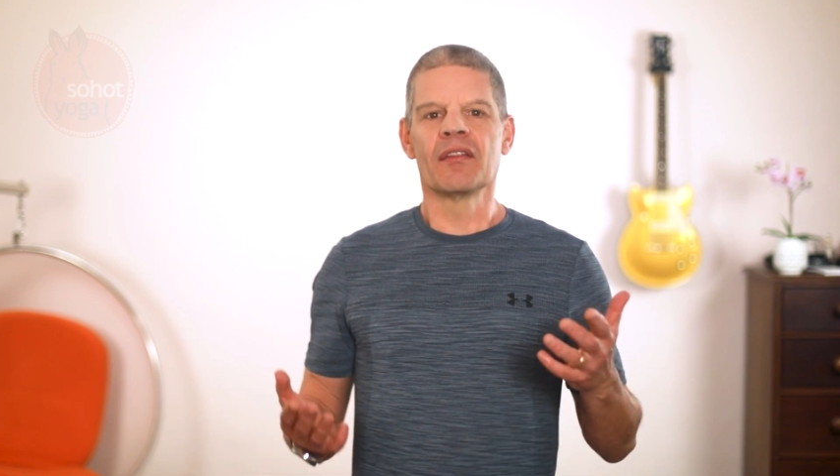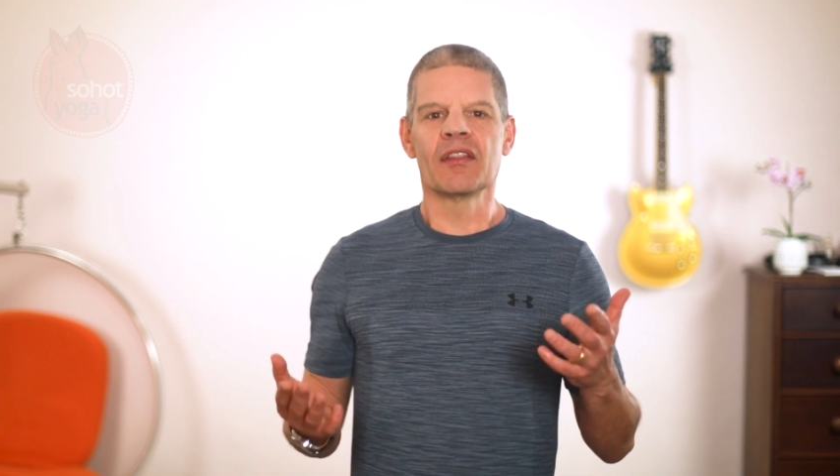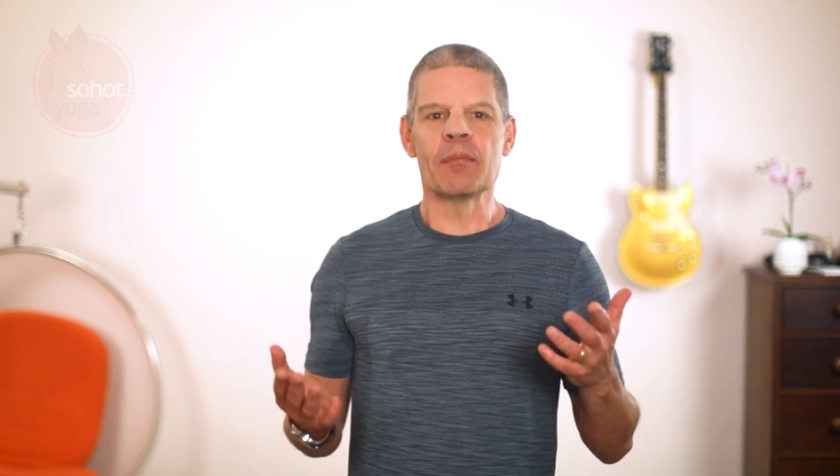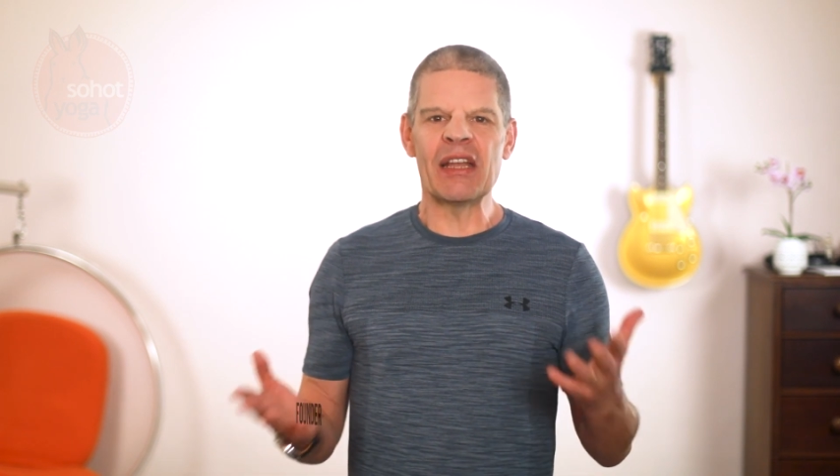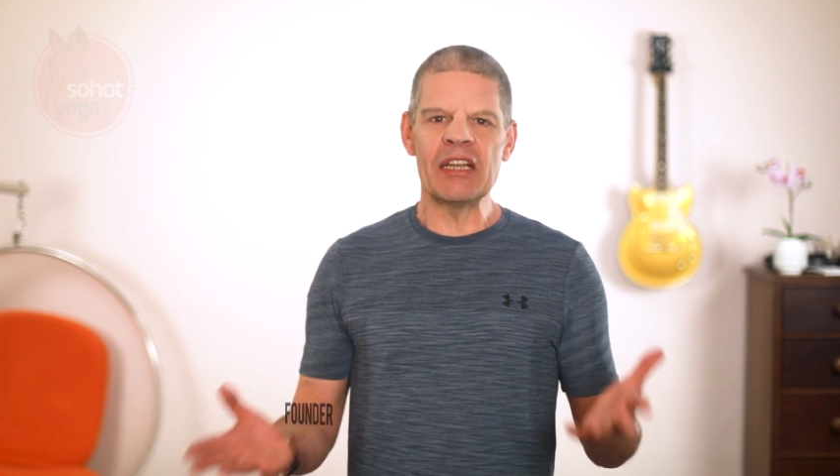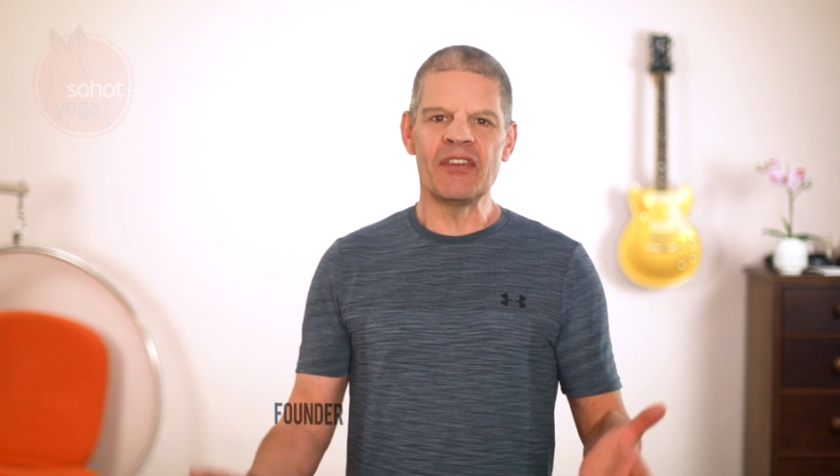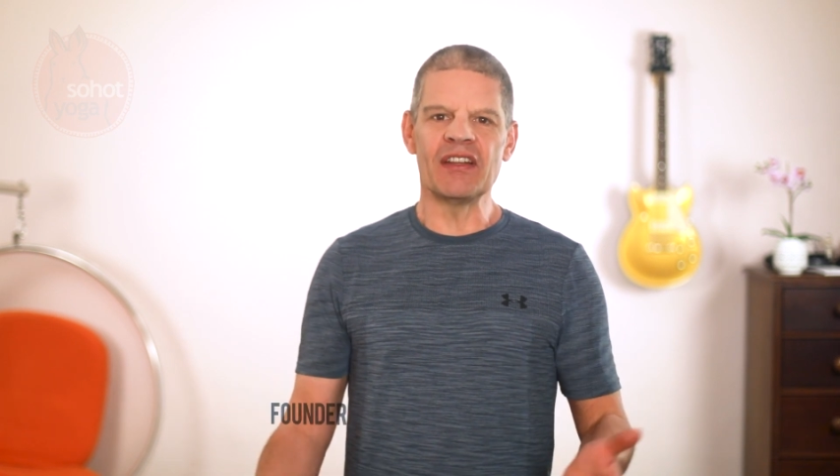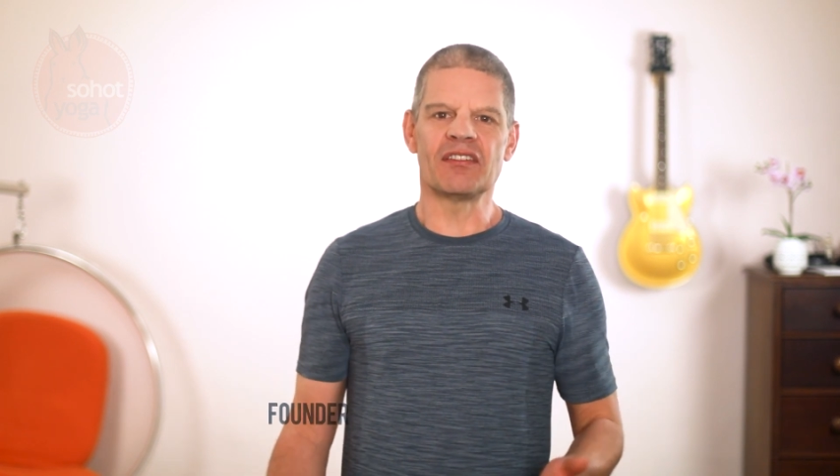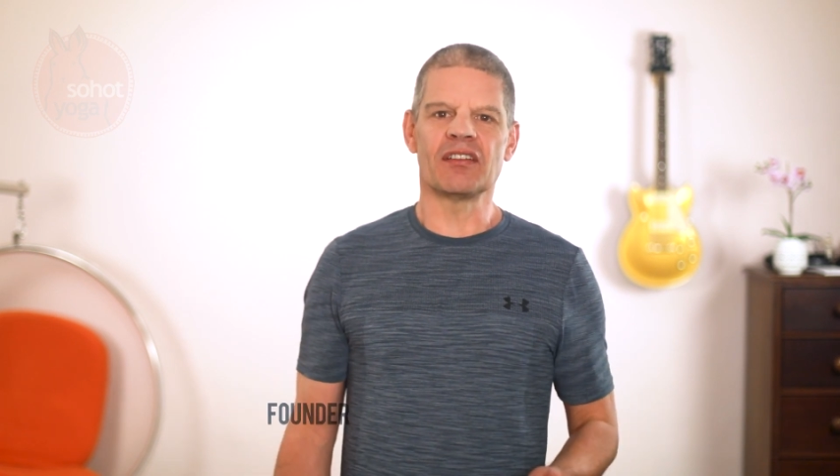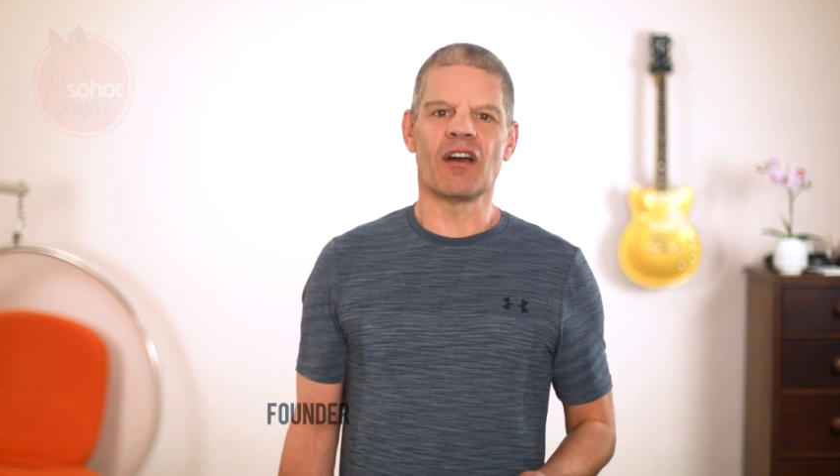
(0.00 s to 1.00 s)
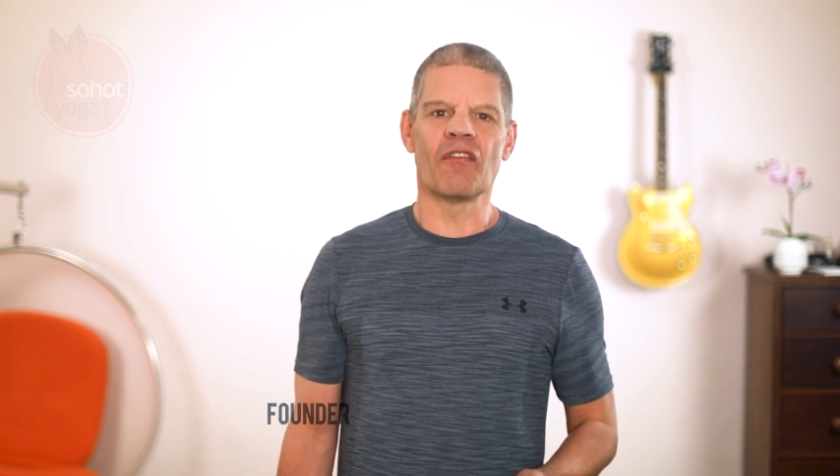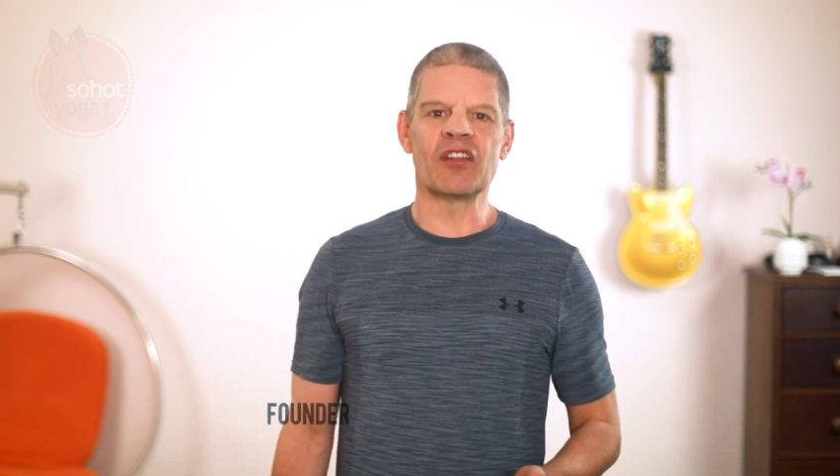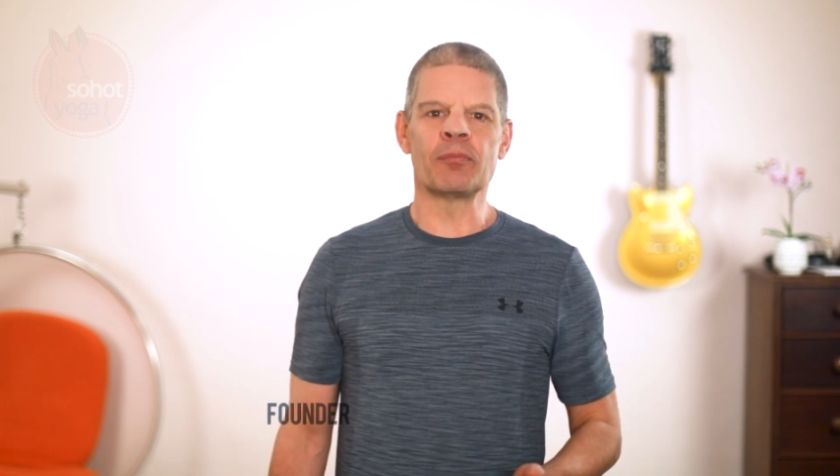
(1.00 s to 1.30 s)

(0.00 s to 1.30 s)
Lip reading: The benefits of this